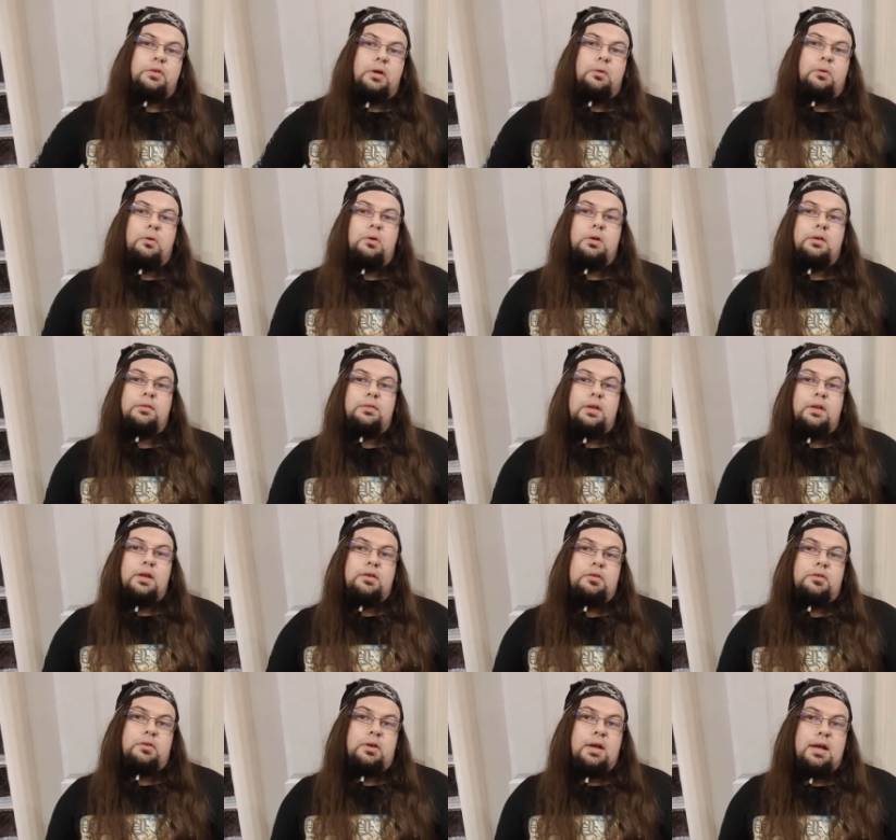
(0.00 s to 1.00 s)
all of
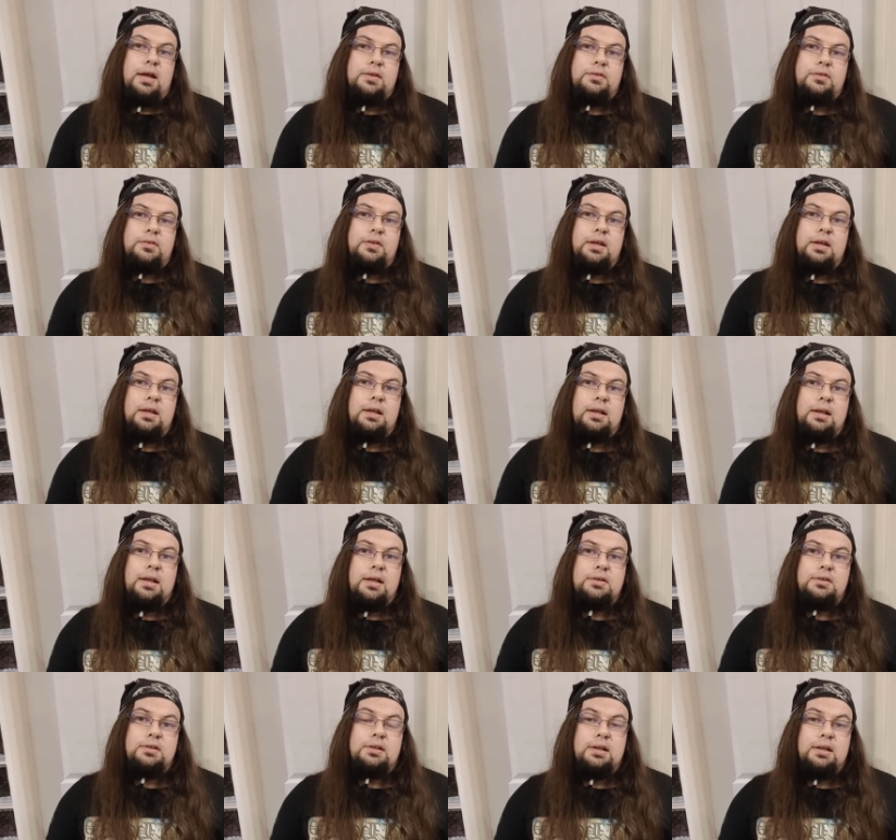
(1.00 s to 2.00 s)
this has the
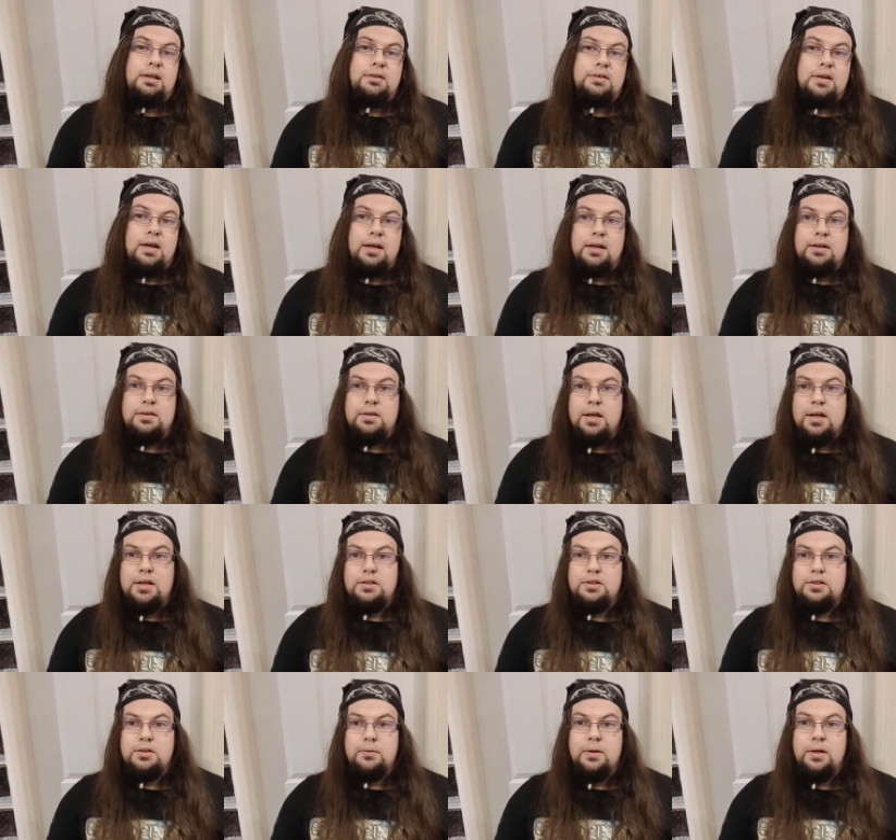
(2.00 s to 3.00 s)
allegedly tag
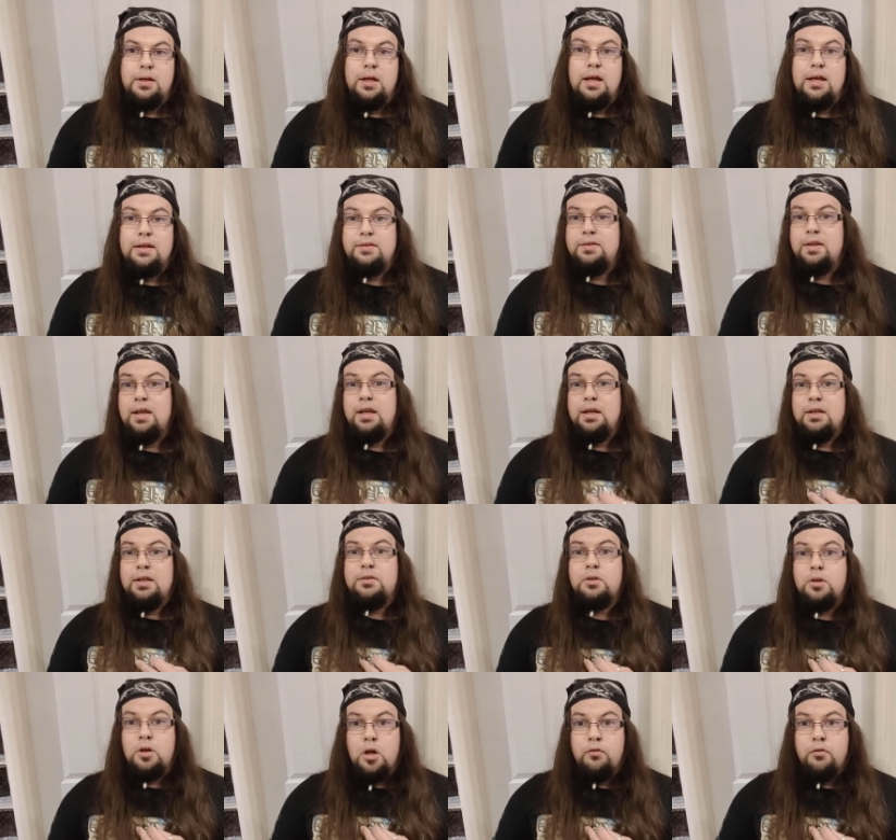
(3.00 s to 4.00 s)
attached to it. I say this
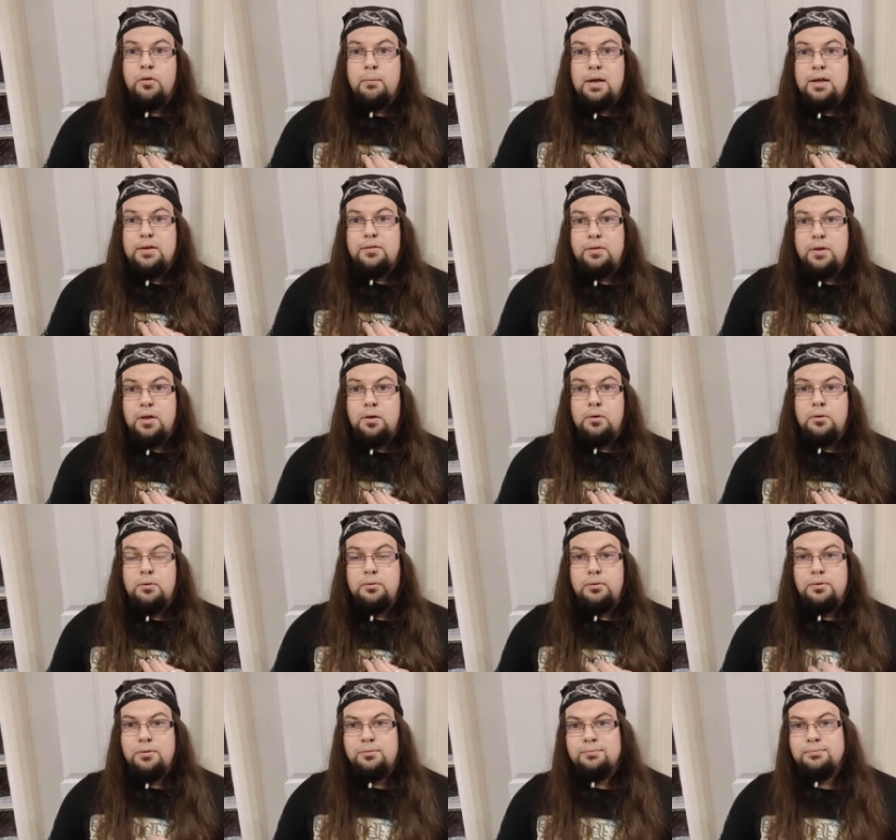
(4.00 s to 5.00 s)
to cover
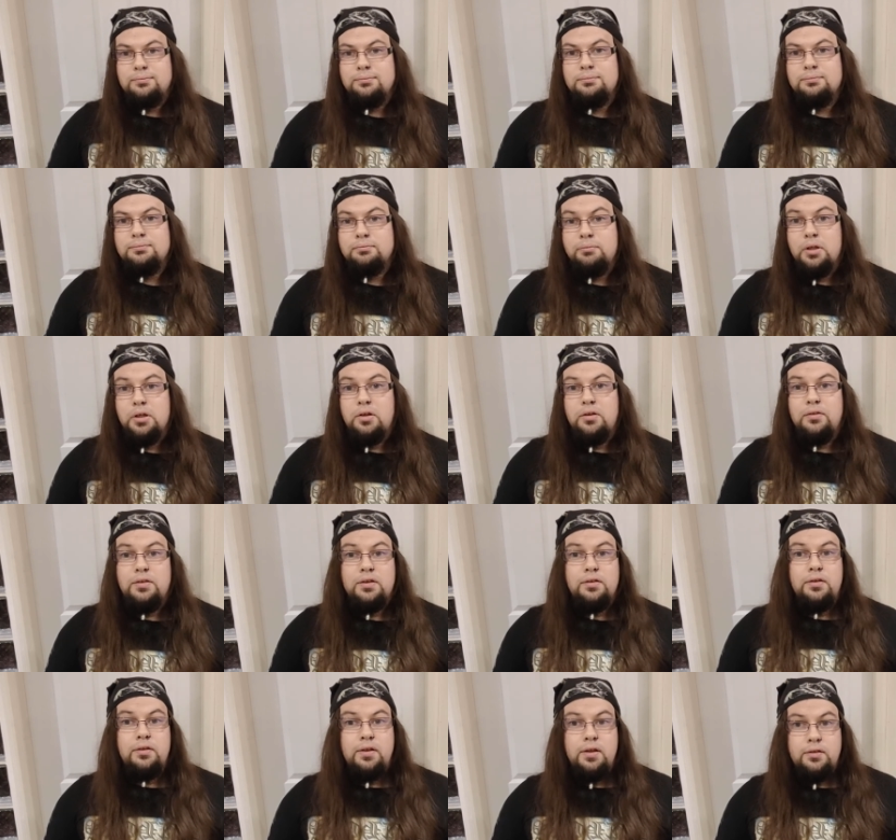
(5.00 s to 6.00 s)
myself because
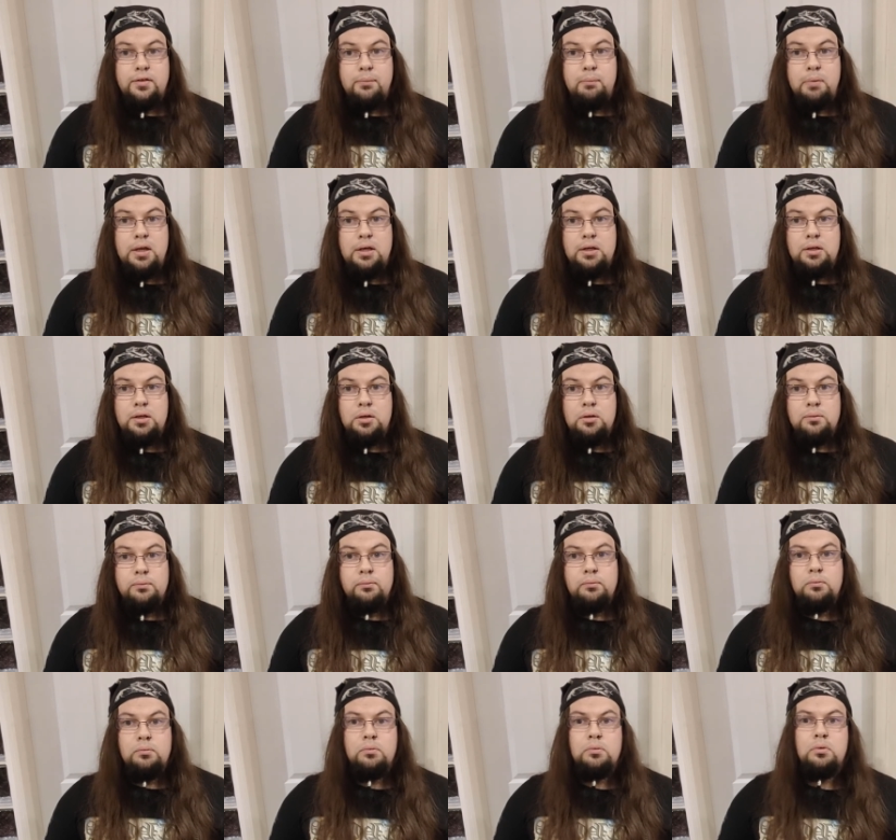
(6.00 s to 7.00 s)
this is his opinion.
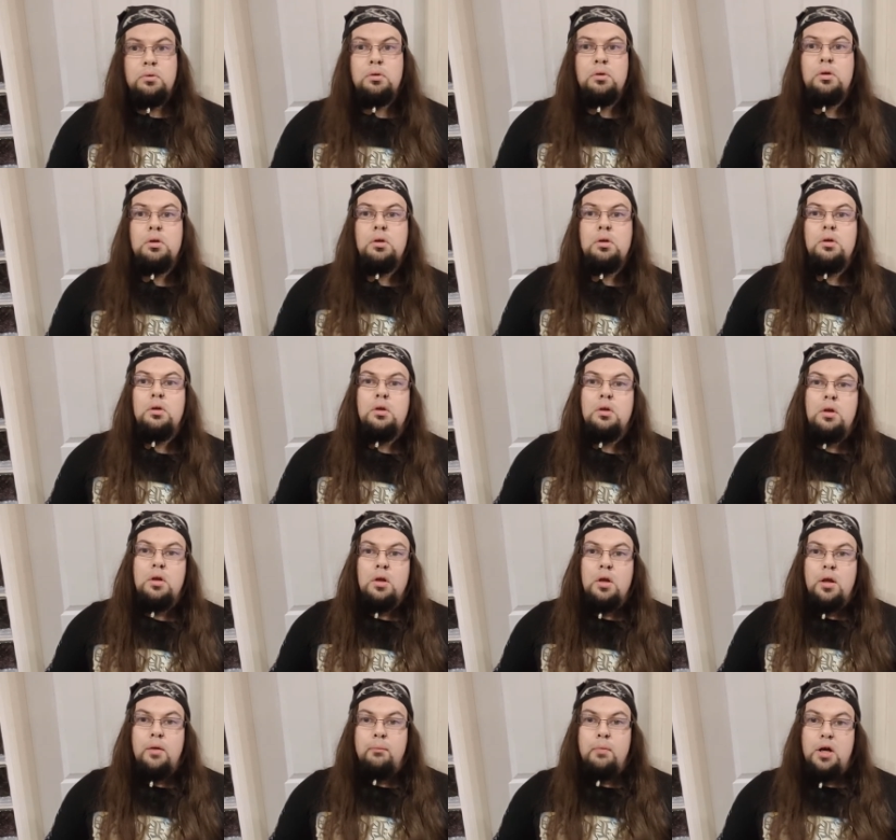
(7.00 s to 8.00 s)

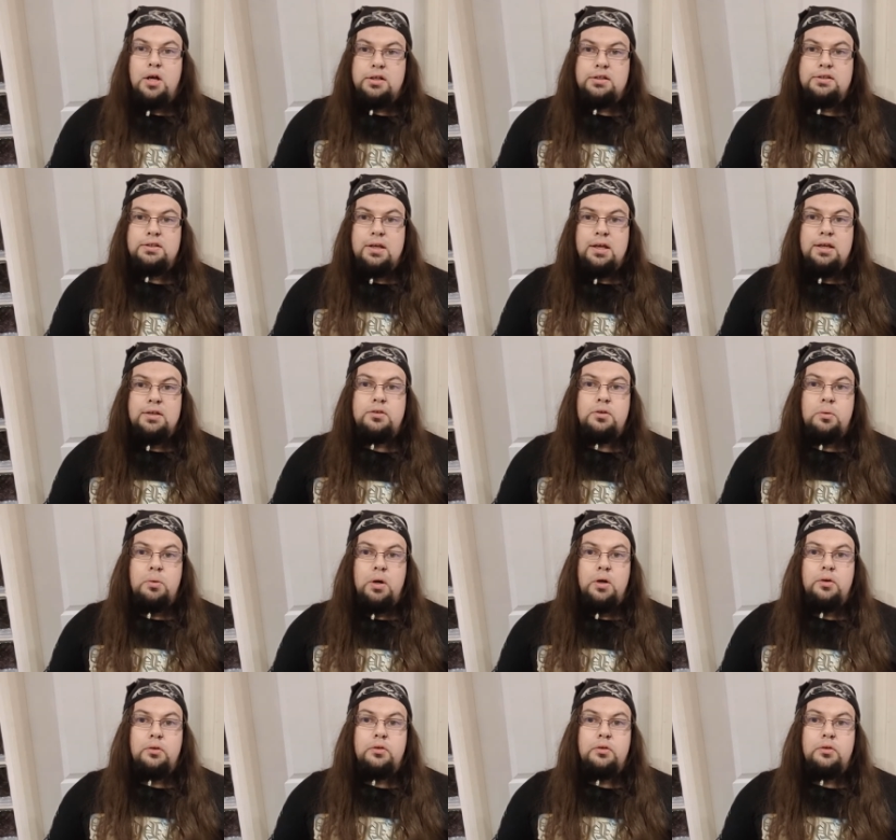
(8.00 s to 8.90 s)
Mark states, quote,